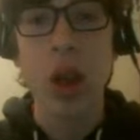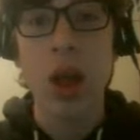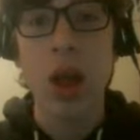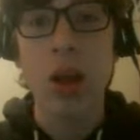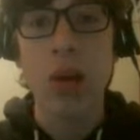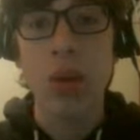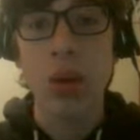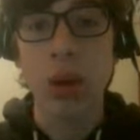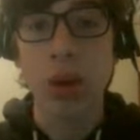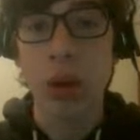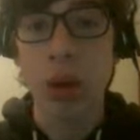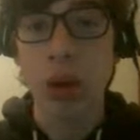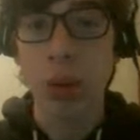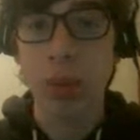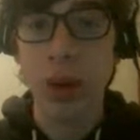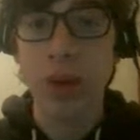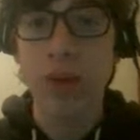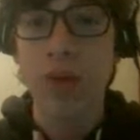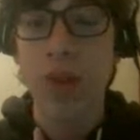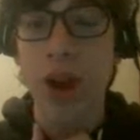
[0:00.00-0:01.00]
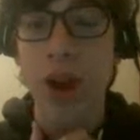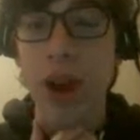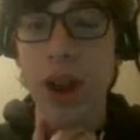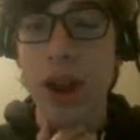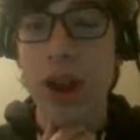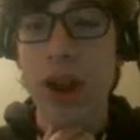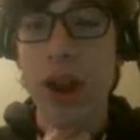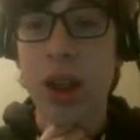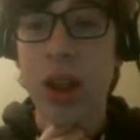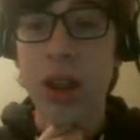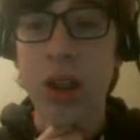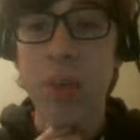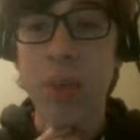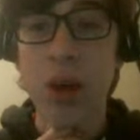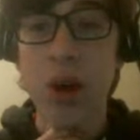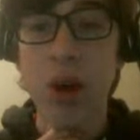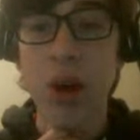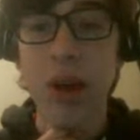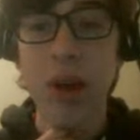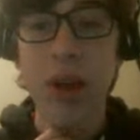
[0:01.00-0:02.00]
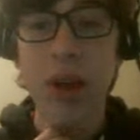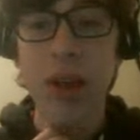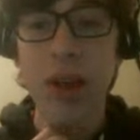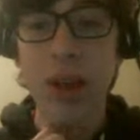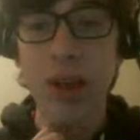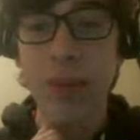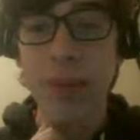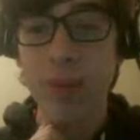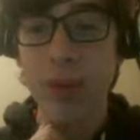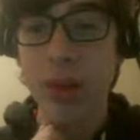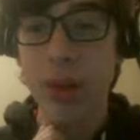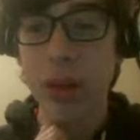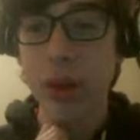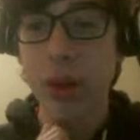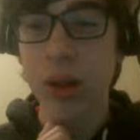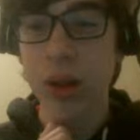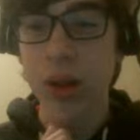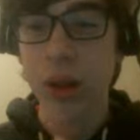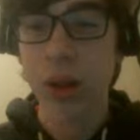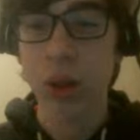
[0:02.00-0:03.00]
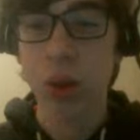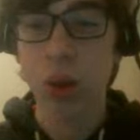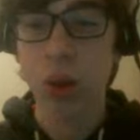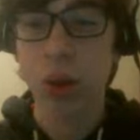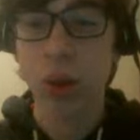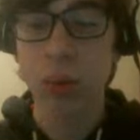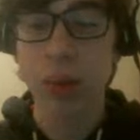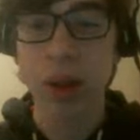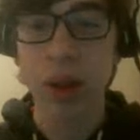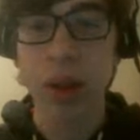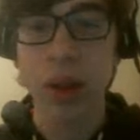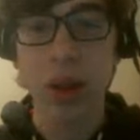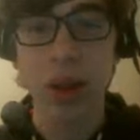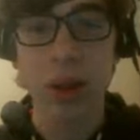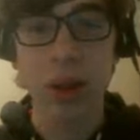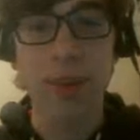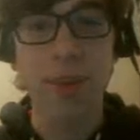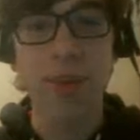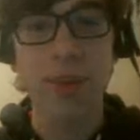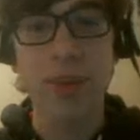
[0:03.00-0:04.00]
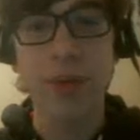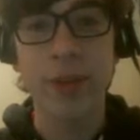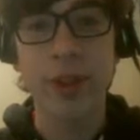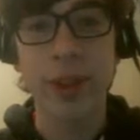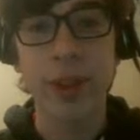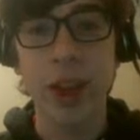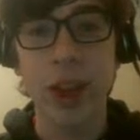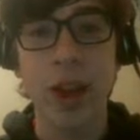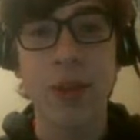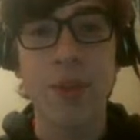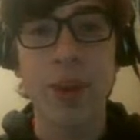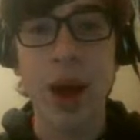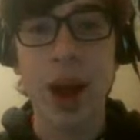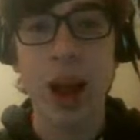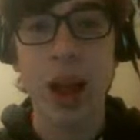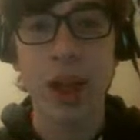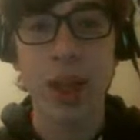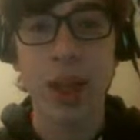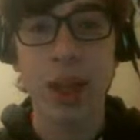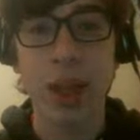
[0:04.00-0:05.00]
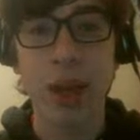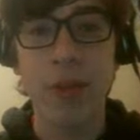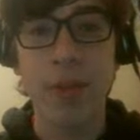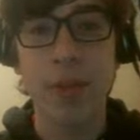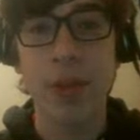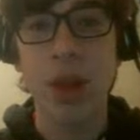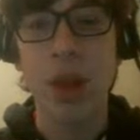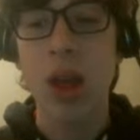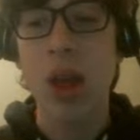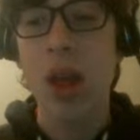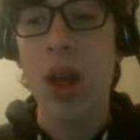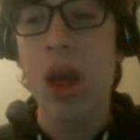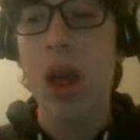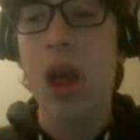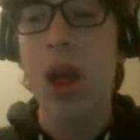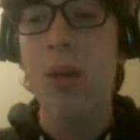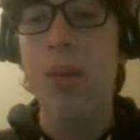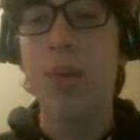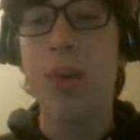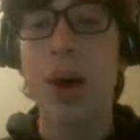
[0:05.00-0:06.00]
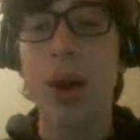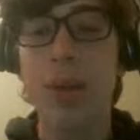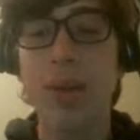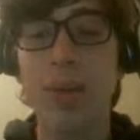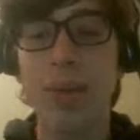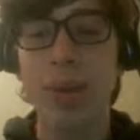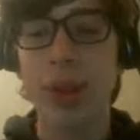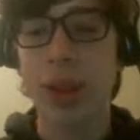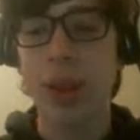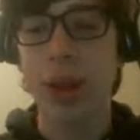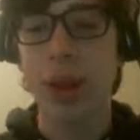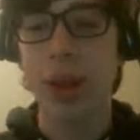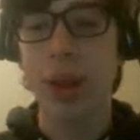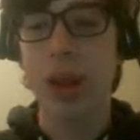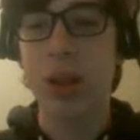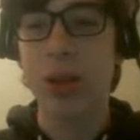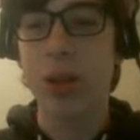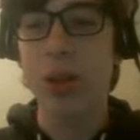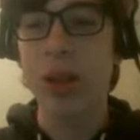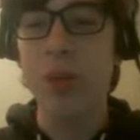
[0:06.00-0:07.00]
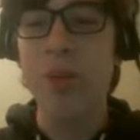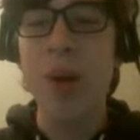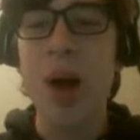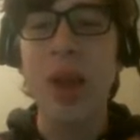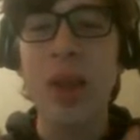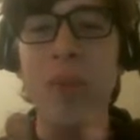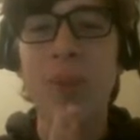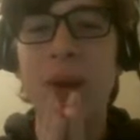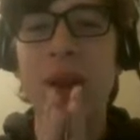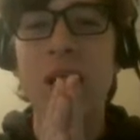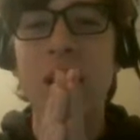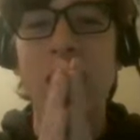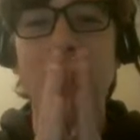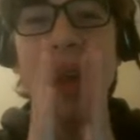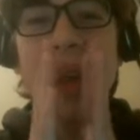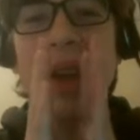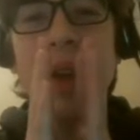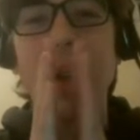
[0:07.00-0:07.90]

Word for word: It'll be fine, to be honest. Sora will be in the second pass. But Sora's a possibility.